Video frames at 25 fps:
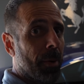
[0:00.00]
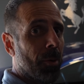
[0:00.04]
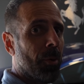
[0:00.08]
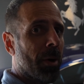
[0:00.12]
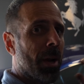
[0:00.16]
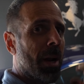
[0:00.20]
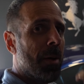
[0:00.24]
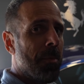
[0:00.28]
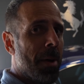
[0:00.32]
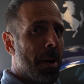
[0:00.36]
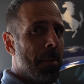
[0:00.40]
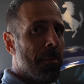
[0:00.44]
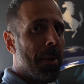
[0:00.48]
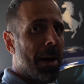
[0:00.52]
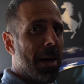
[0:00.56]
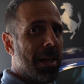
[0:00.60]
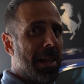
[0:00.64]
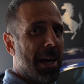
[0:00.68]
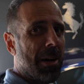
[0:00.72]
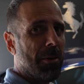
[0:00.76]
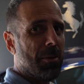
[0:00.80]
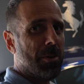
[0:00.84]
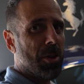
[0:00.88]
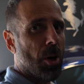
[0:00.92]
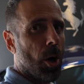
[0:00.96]
And what I meant by
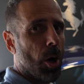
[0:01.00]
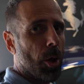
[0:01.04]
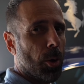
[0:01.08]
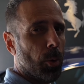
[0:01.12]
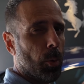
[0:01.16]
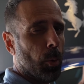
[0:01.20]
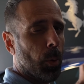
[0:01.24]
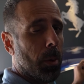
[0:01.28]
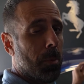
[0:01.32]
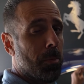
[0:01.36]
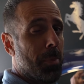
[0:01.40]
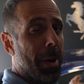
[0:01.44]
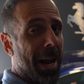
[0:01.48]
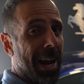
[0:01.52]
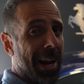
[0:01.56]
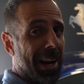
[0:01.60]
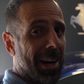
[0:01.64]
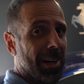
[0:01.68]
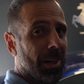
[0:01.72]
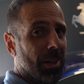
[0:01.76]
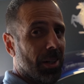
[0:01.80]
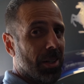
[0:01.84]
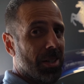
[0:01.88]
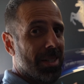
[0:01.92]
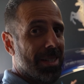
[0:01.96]
that was all the
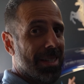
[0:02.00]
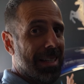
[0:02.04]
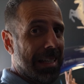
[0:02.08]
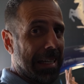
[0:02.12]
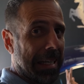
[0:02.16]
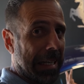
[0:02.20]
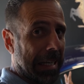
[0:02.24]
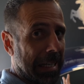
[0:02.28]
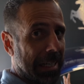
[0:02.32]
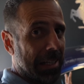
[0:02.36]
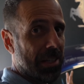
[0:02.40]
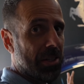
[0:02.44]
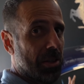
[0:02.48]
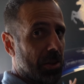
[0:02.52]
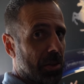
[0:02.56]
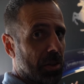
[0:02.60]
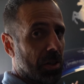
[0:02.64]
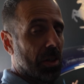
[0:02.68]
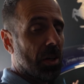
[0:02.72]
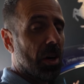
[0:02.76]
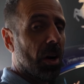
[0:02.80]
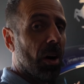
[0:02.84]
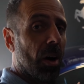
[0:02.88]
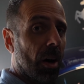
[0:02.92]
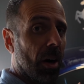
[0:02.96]
repairs needed to
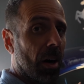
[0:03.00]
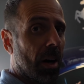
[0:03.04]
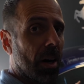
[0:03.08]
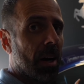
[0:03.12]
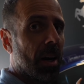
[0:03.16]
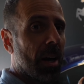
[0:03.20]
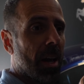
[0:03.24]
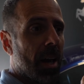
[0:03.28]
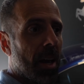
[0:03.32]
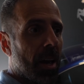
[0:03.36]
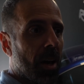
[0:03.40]
the car.